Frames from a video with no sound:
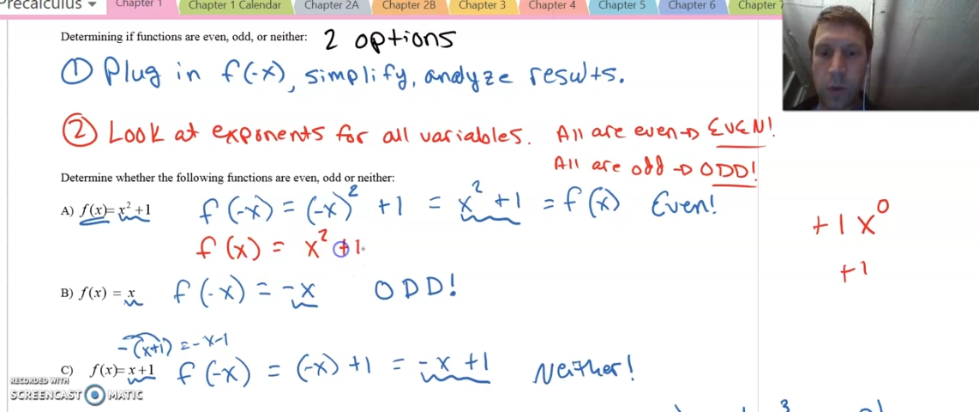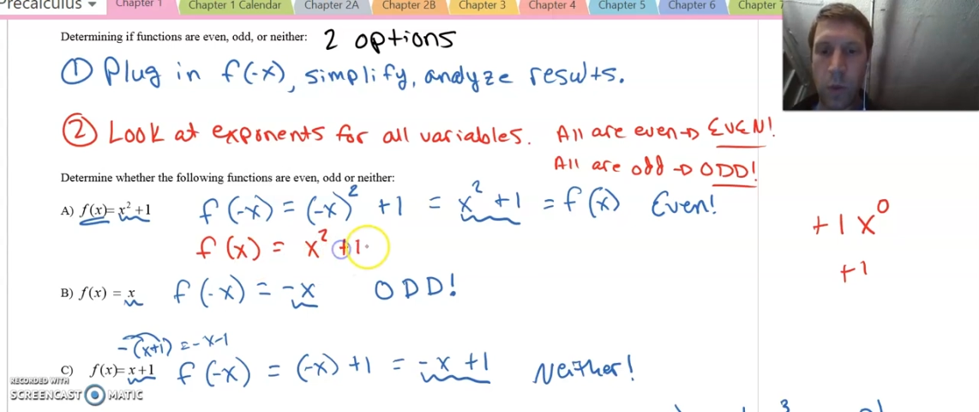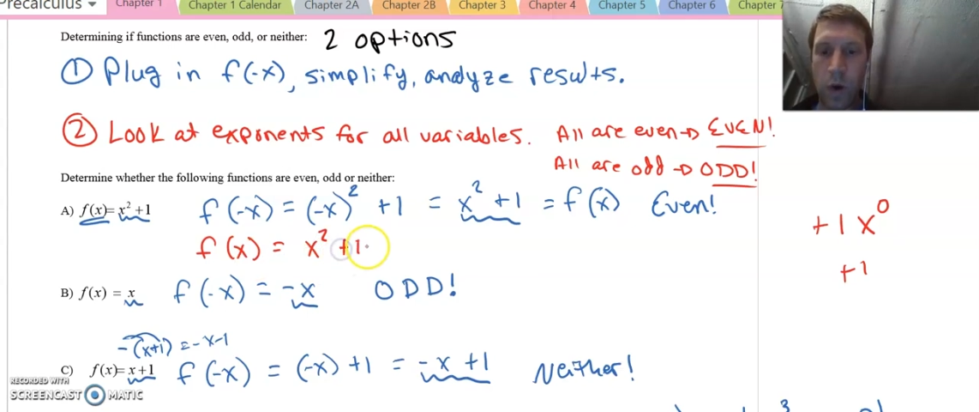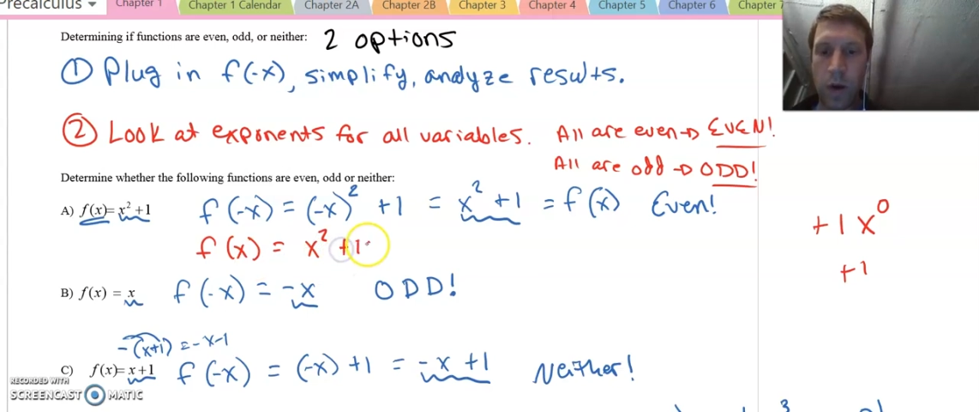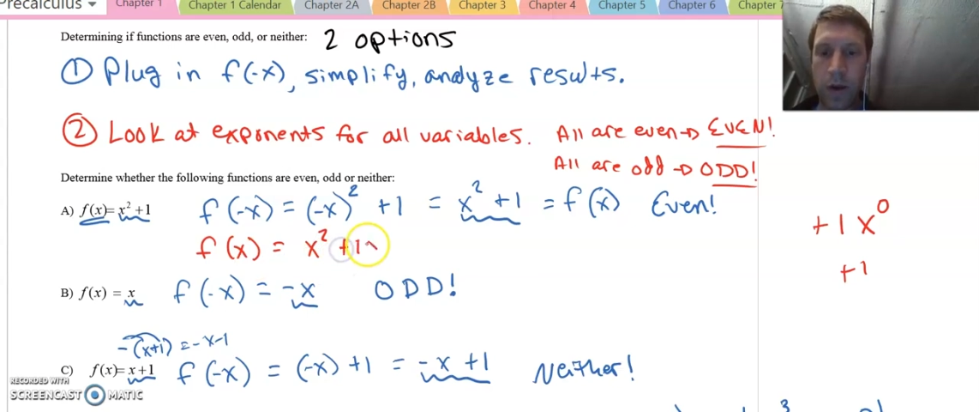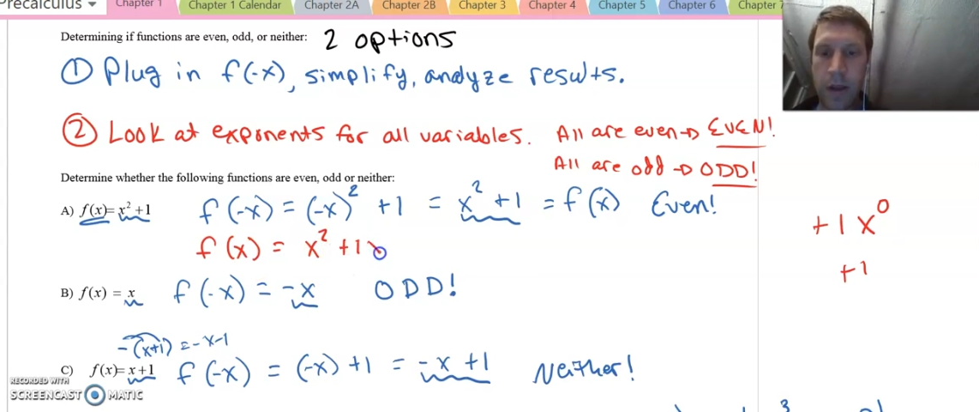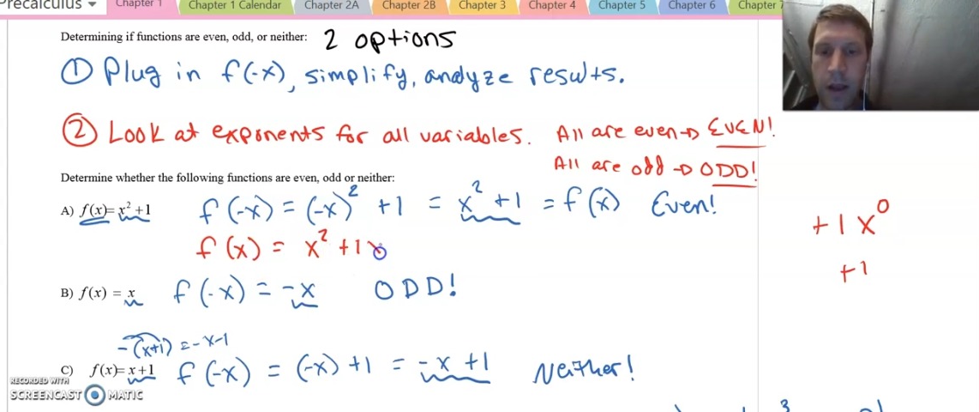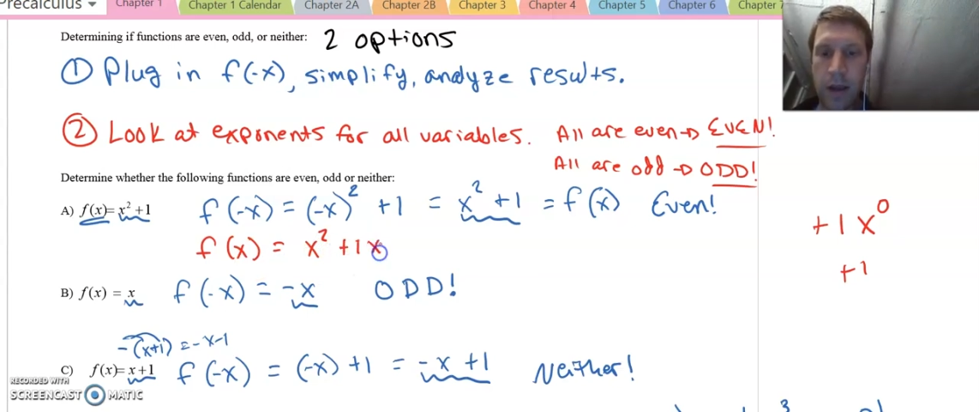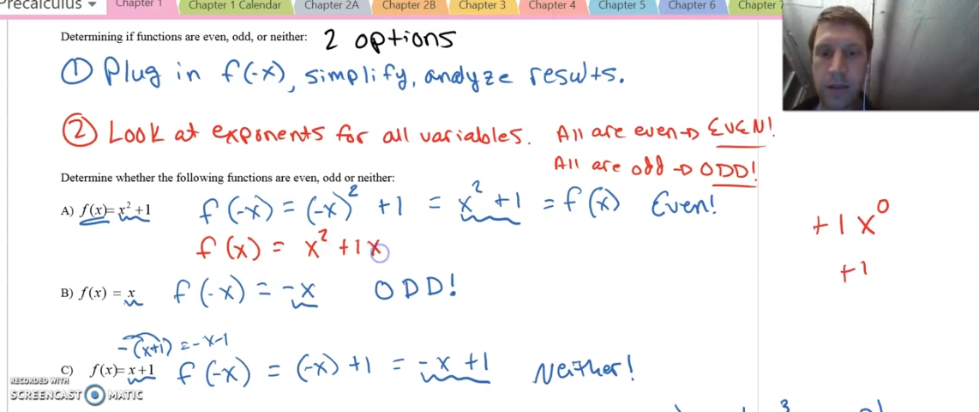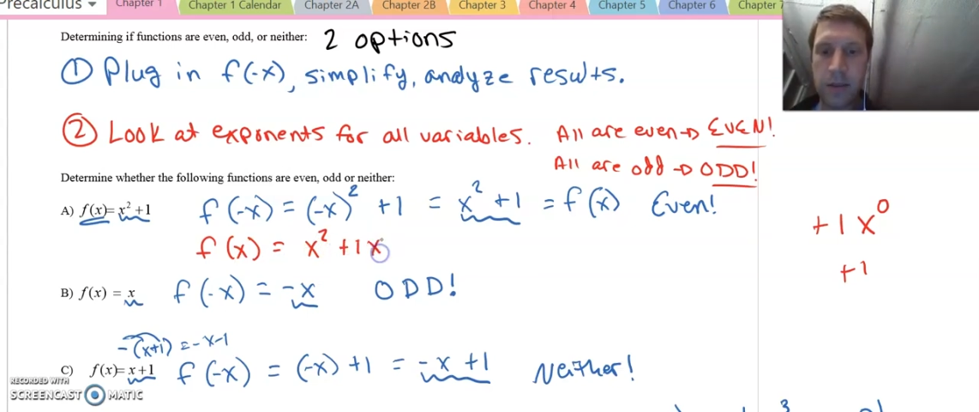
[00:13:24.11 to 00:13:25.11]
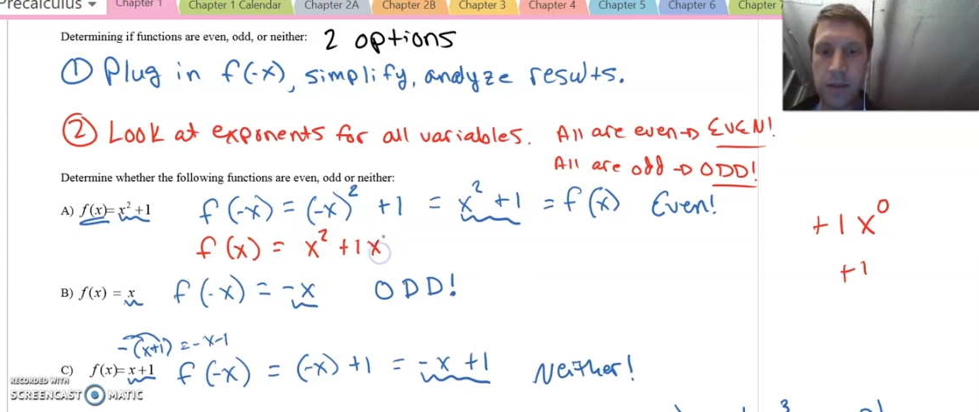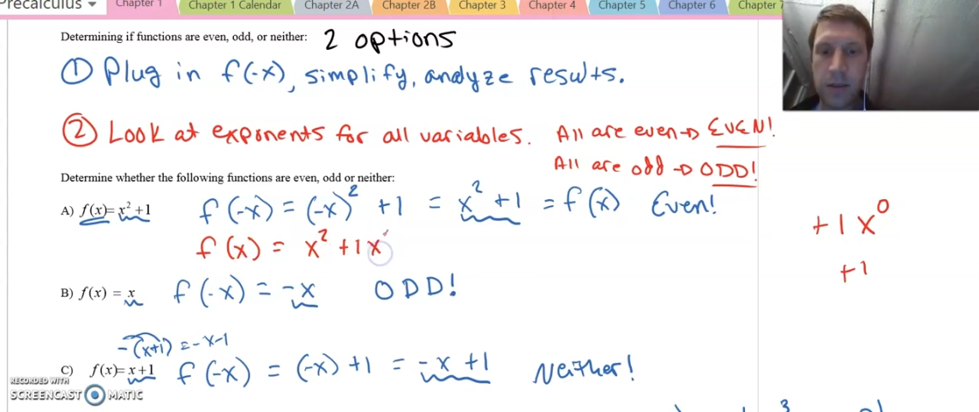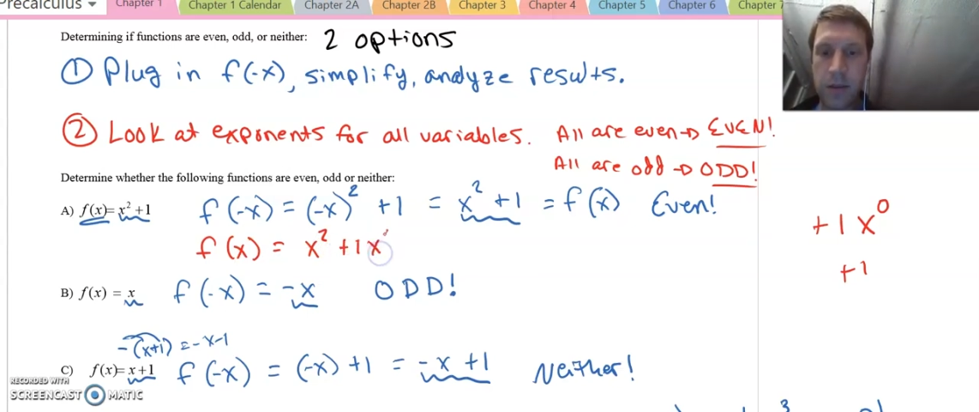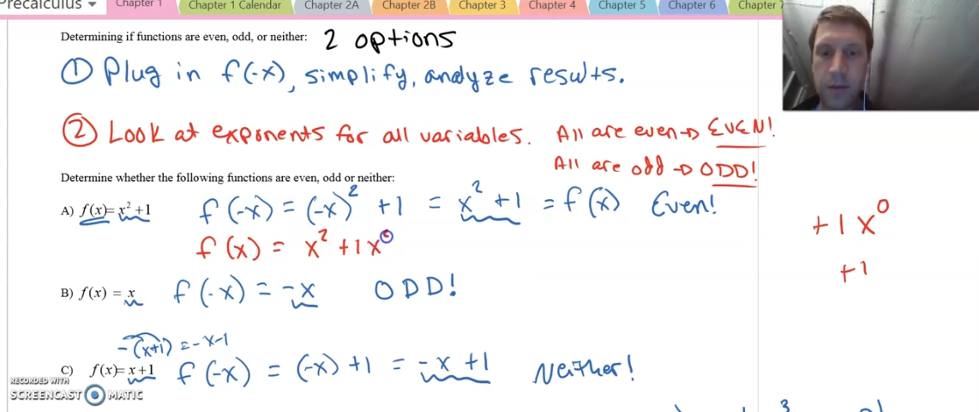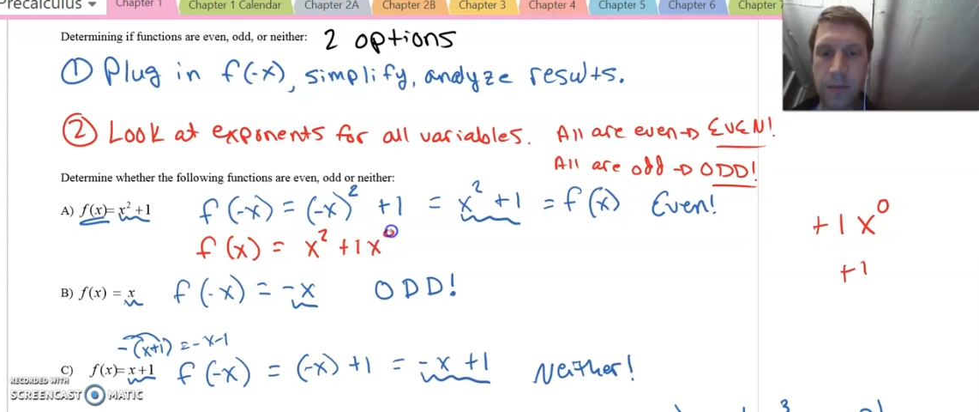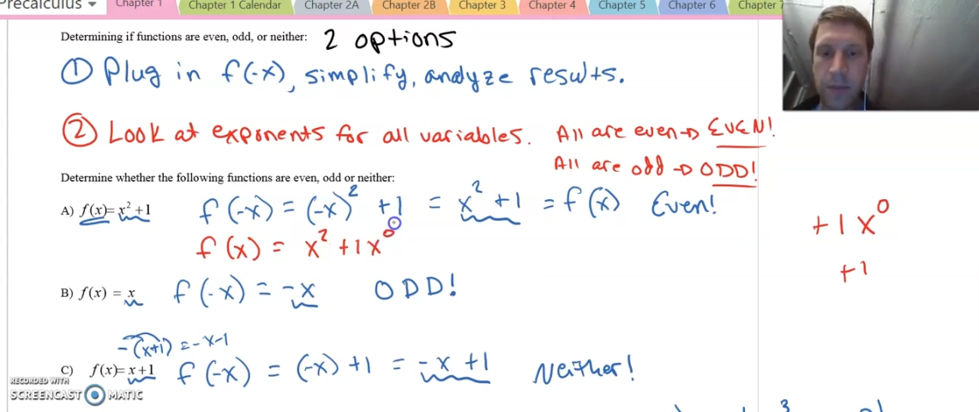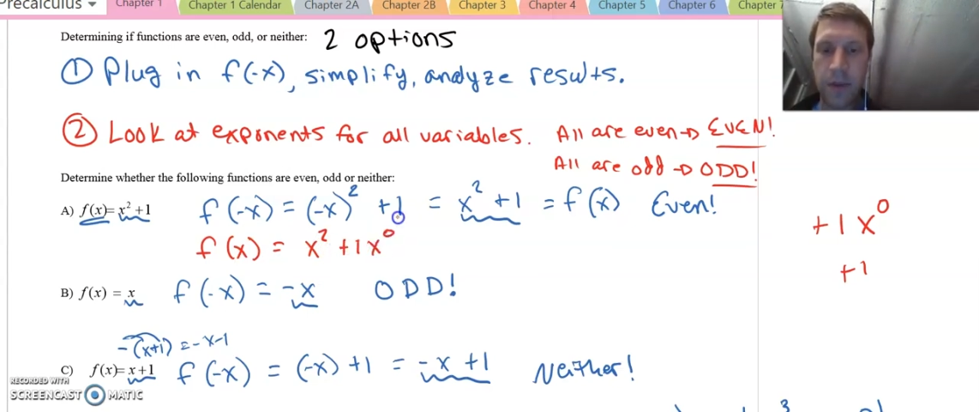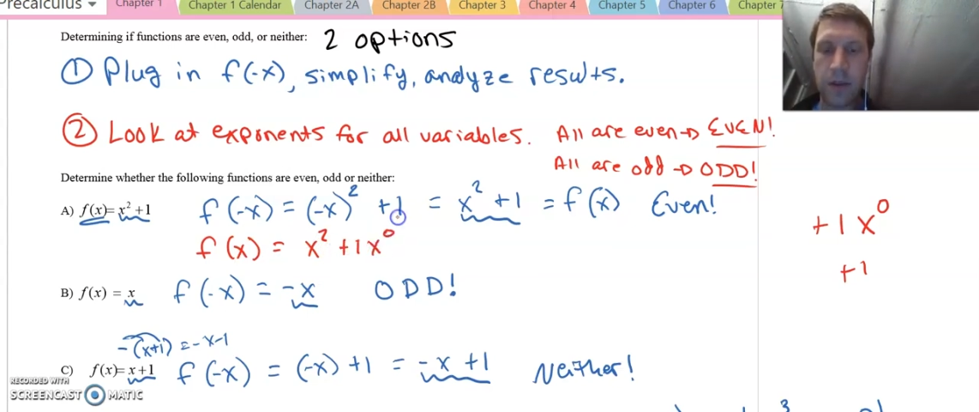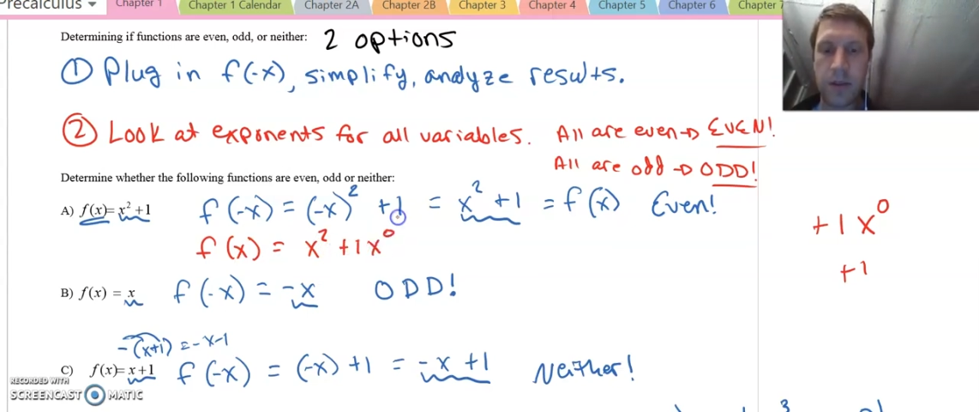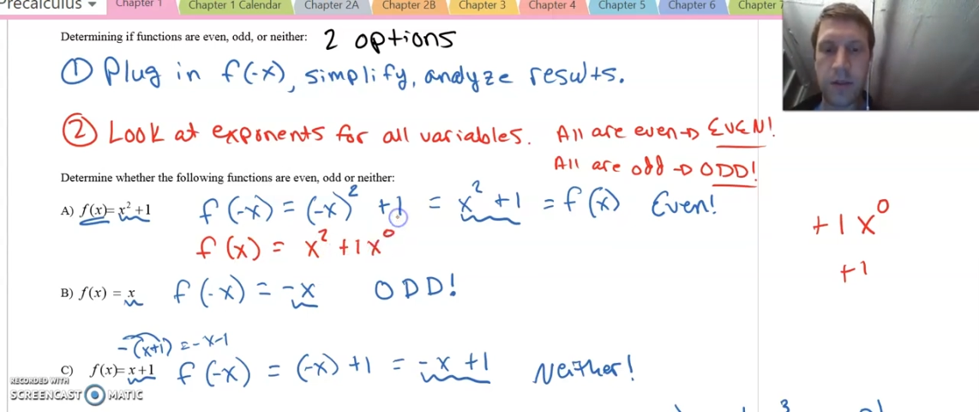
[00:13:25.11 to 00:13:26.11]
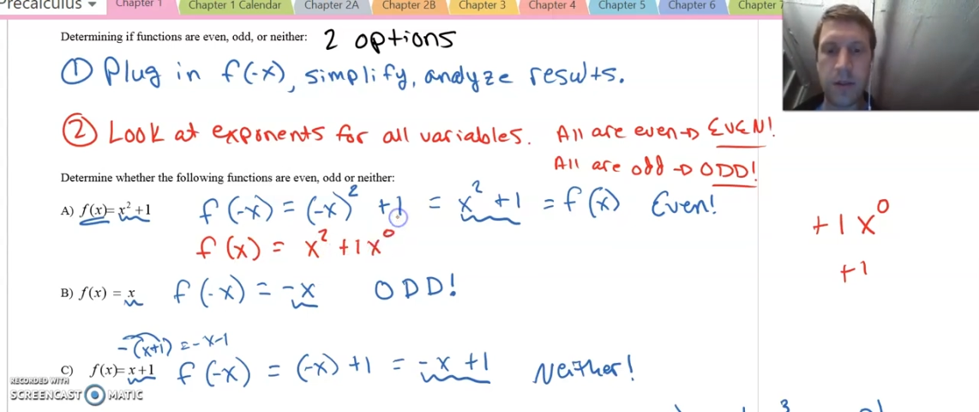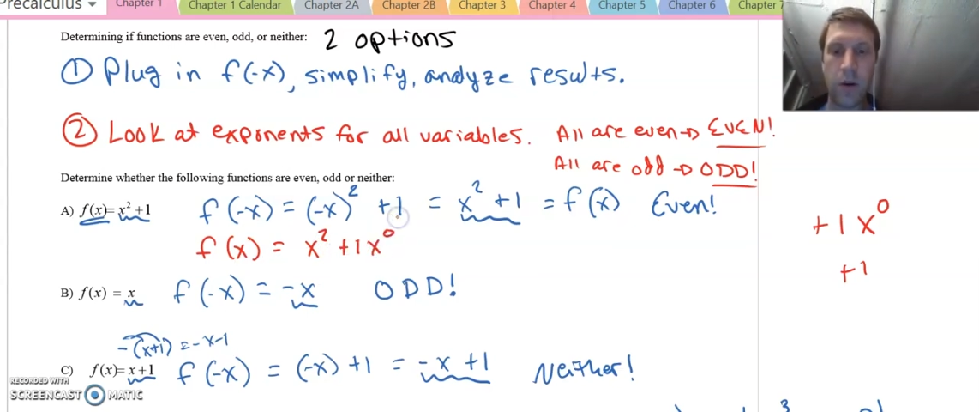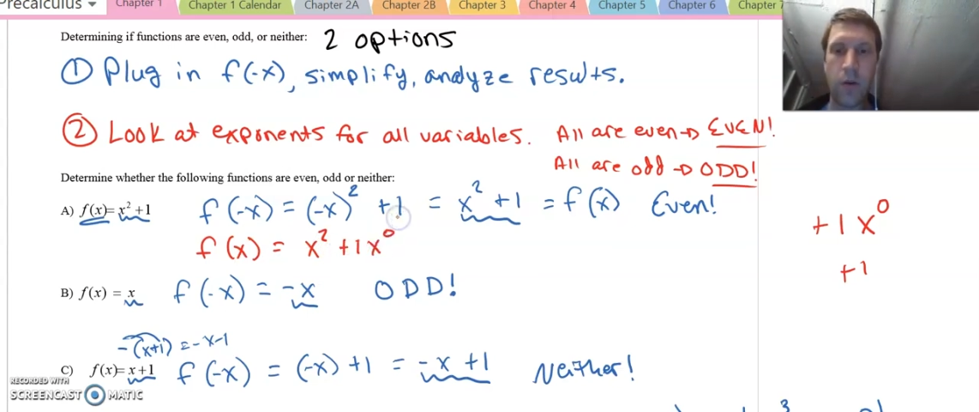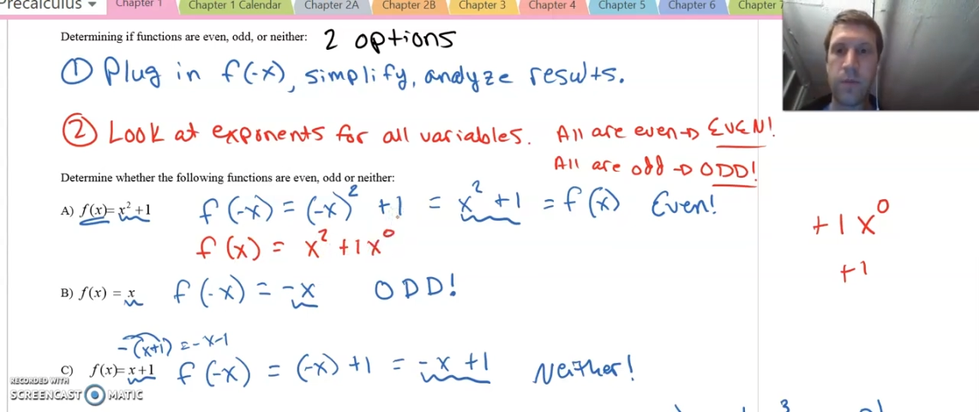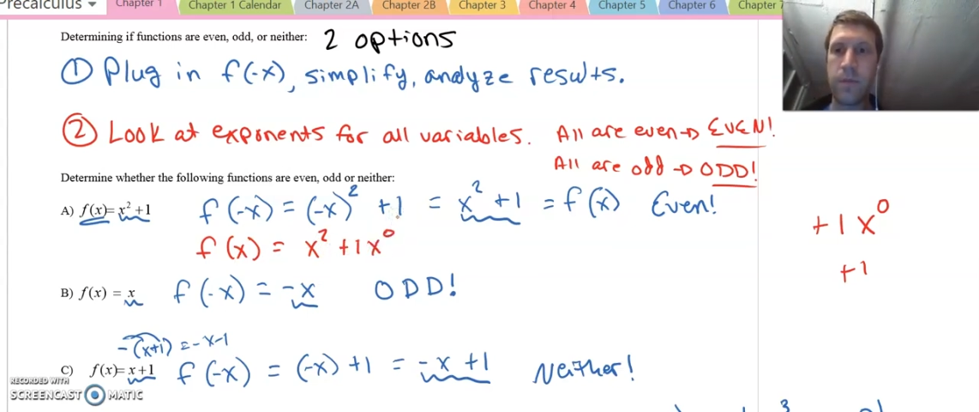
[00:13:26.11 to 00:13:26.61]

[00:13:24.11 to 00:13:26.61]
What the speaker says: 1x to the 0.